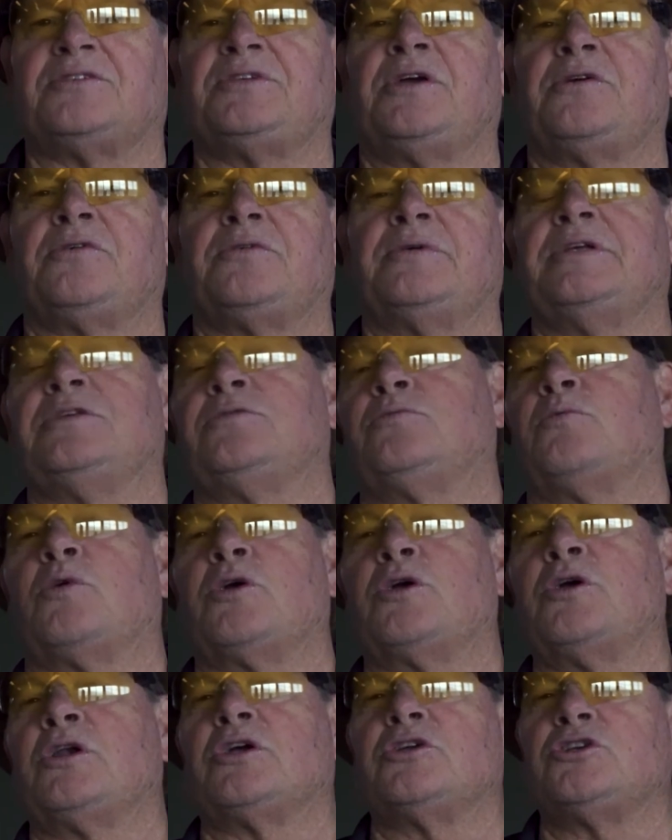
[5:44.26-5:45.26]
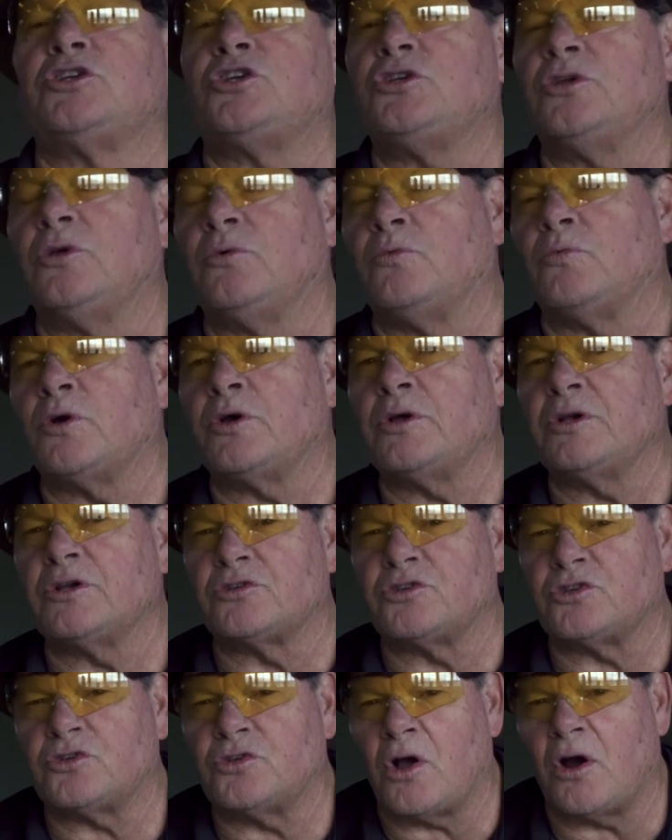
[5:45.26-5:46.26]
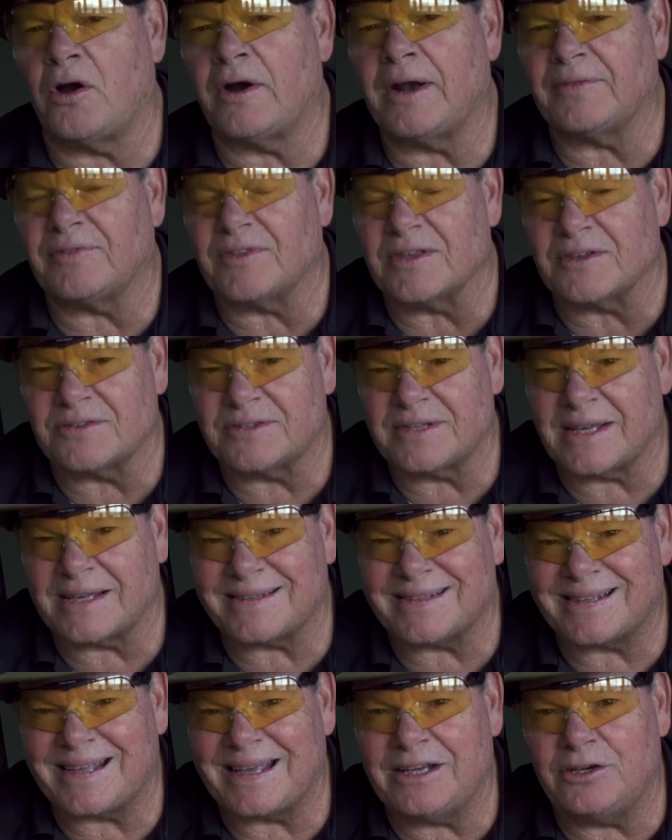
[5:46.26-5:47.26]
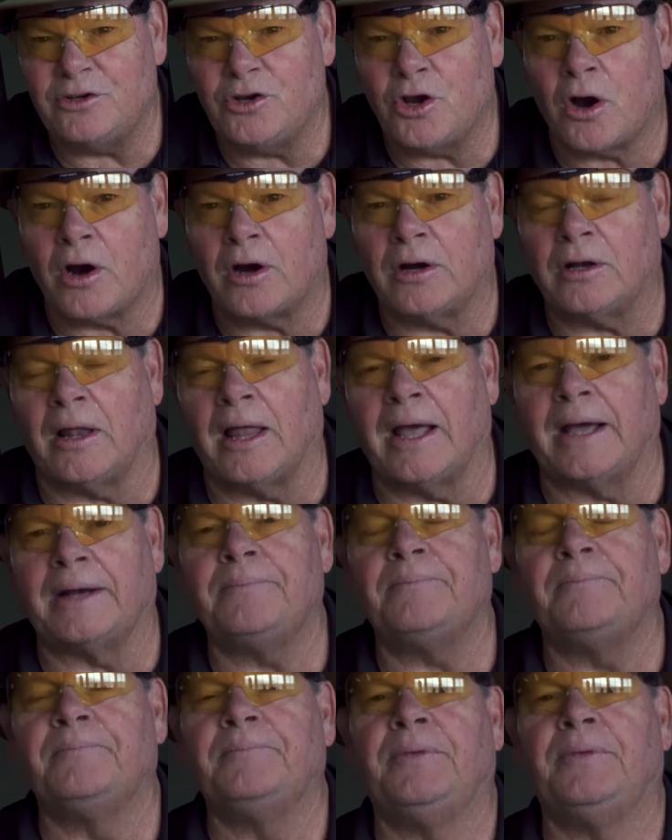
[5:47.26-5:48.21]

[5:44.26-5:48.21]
series, we're going to start at the 16-yard line,